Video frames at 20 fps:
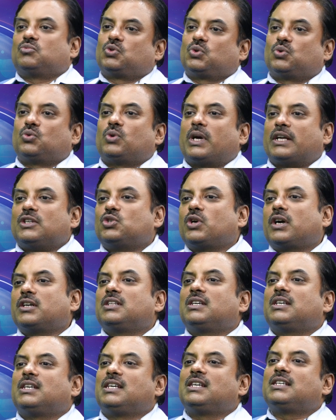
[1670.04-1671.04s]
enjoy
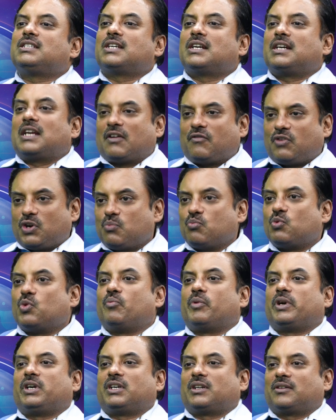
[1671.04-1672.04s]
the each and every
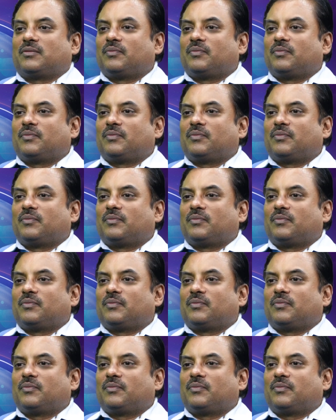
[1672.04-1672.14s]
moment.